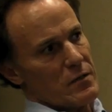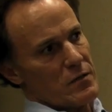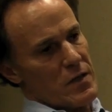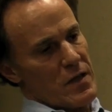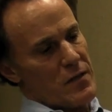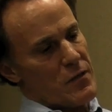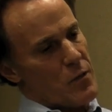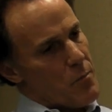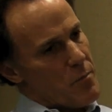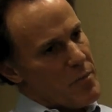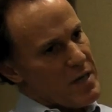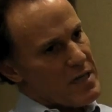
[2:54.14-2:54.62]

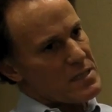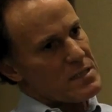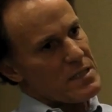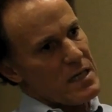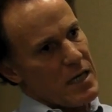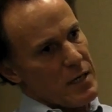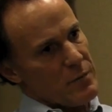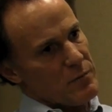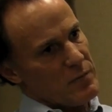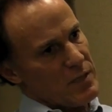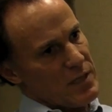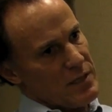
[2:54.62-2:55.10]
Then the
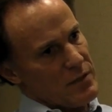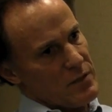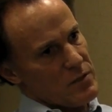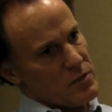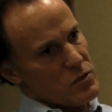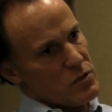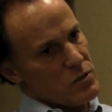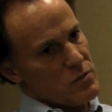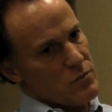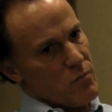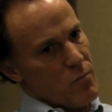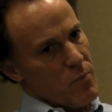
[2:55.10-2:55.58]
big-time
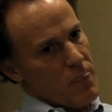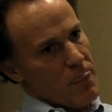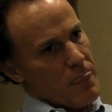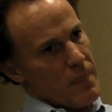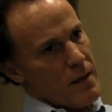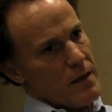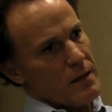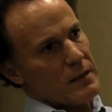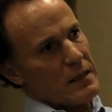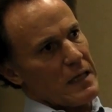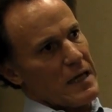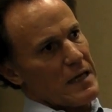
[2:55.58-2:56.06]
leaders,
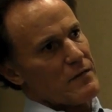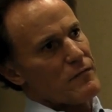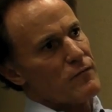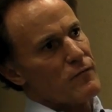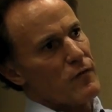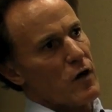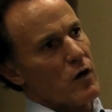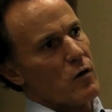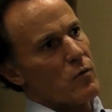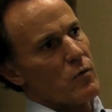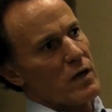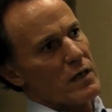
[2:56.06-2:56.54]
like
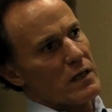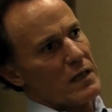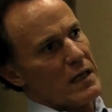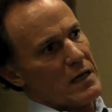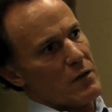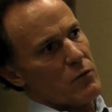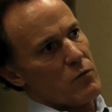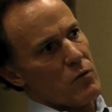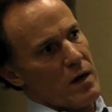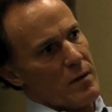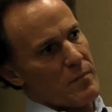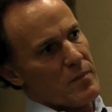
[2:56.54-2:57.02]
Falwell,
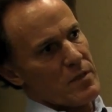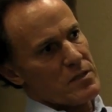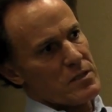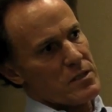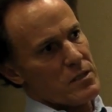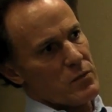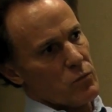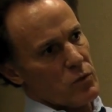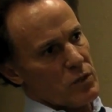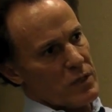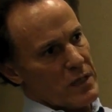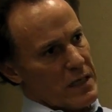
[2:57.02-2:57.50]
like
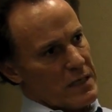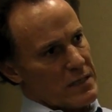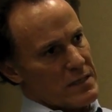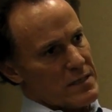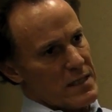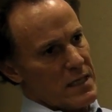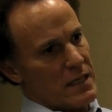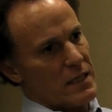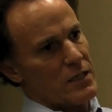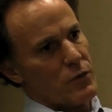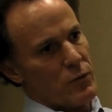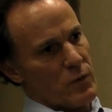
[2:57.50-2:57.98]
Robertson, would not
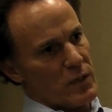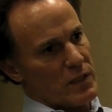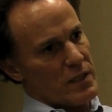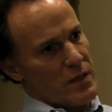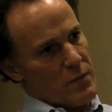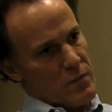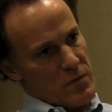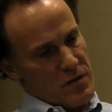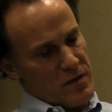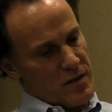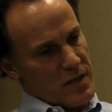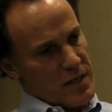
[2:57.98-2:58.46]
tell you what they
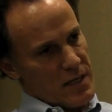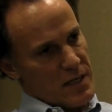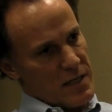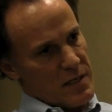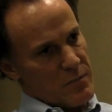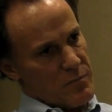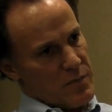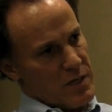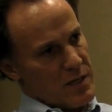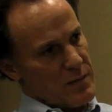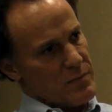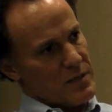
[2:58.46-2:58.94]
were thinking
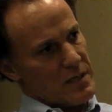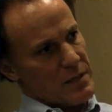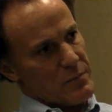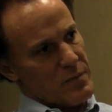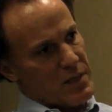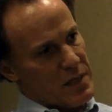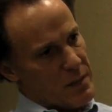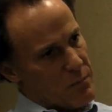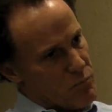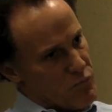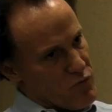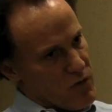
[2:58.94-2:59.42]
in public,
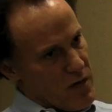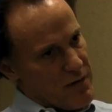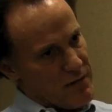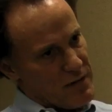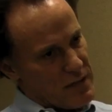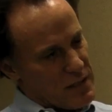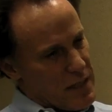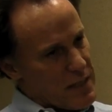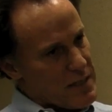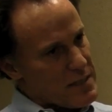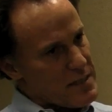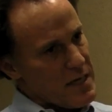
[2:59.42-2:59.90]
but in
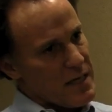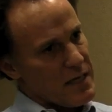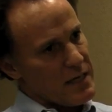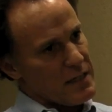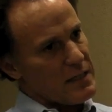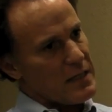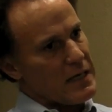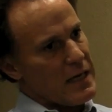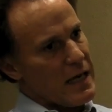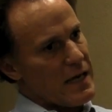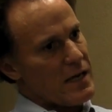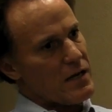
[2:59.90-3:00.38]
private they
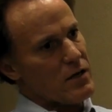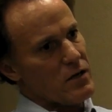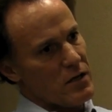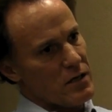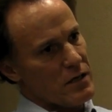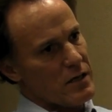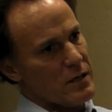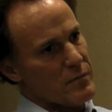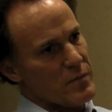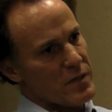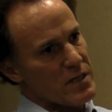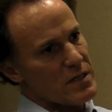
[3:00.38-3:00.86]
did, and I
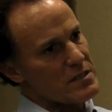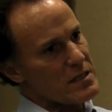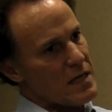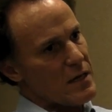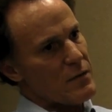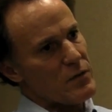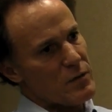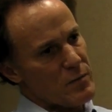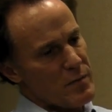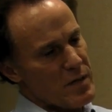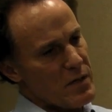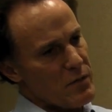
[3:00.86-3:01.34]
heard it because I
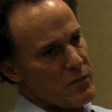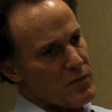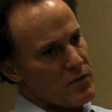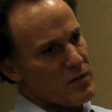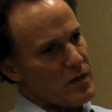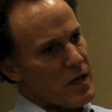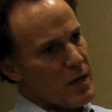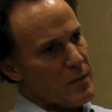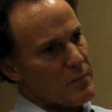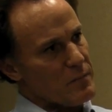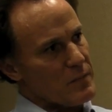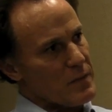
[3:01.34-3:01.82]
would meet with
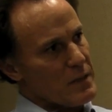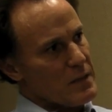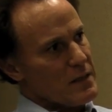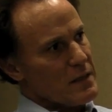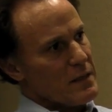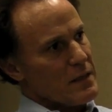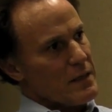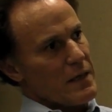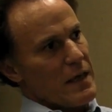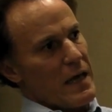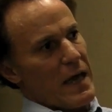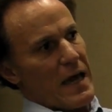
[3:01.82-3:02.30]
them.
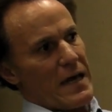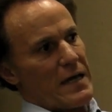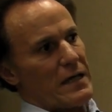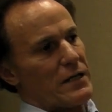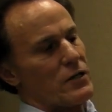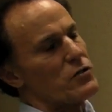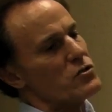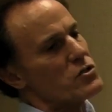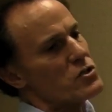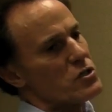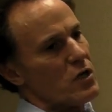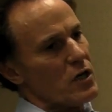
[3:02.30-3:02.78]

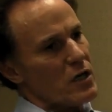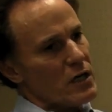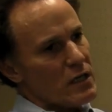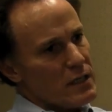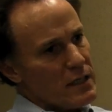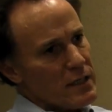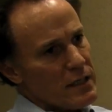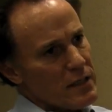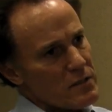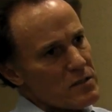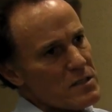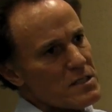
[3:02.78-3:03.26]
And you saw a
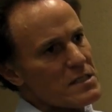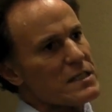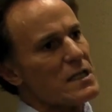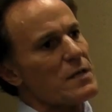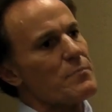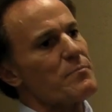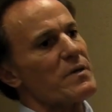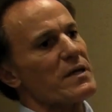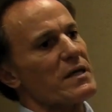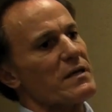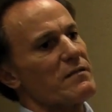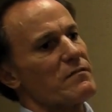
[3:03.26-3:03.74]
little
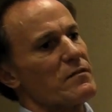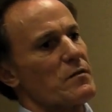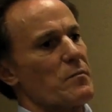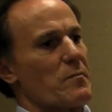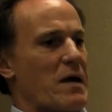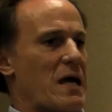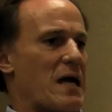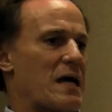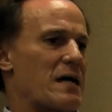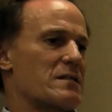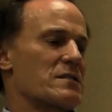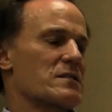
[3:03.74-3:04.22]
slipping of the
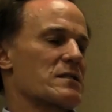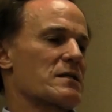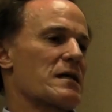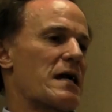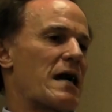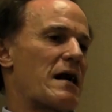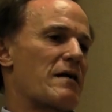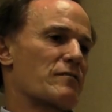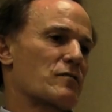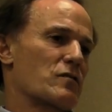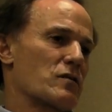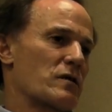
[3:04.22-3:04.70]
mask
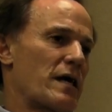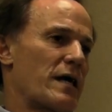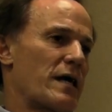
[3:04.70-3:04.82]
after